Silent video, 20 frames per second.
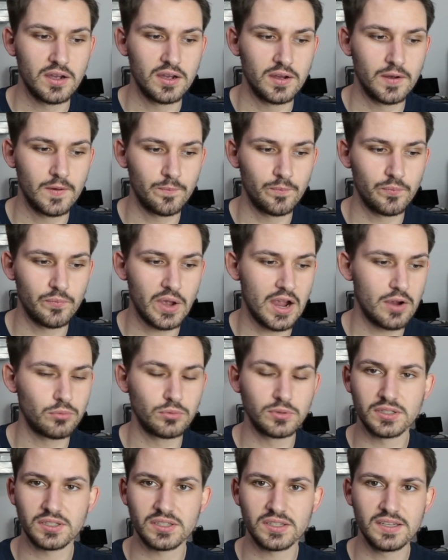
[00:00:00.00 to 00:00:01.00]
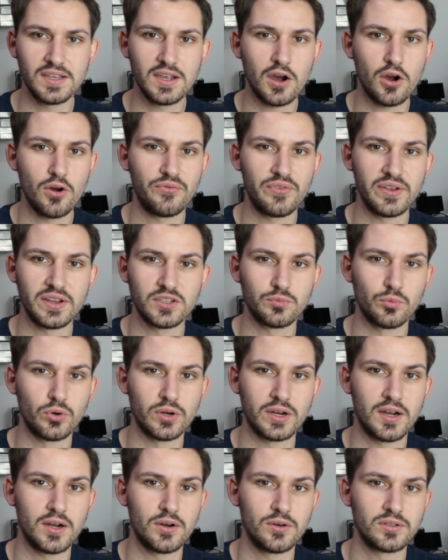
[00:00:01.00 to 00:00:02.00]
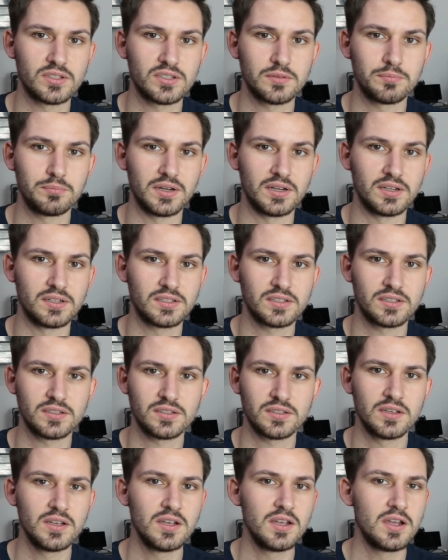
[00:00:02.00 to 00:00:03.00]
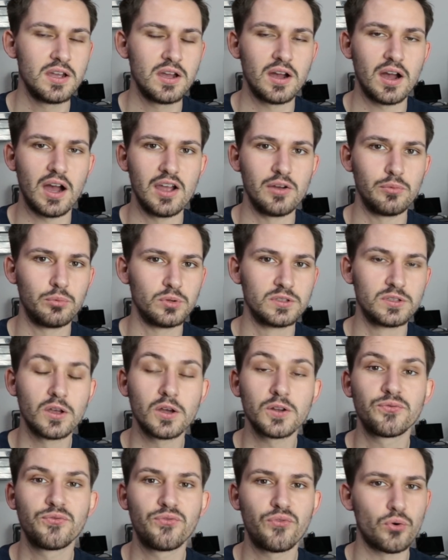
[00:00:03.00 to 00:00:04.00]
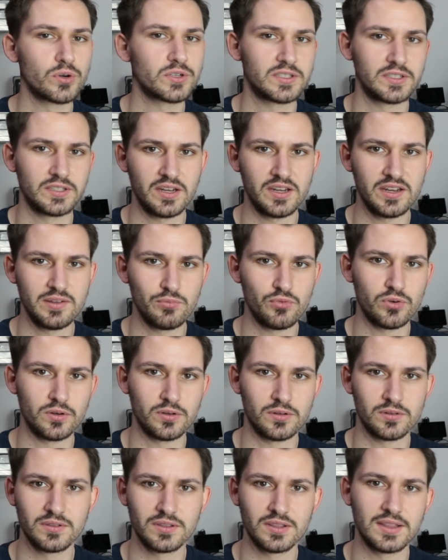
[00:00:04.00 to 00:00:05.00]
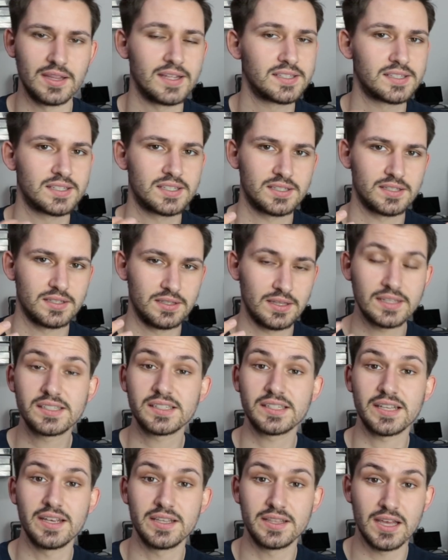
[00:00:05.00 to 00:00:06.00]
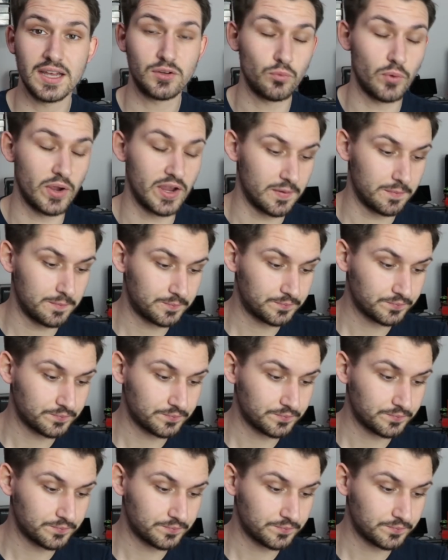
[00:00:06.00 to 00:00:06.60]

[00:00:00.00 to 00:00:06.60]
I will see how things work out, but I will not force it anymore. Let's say it that way.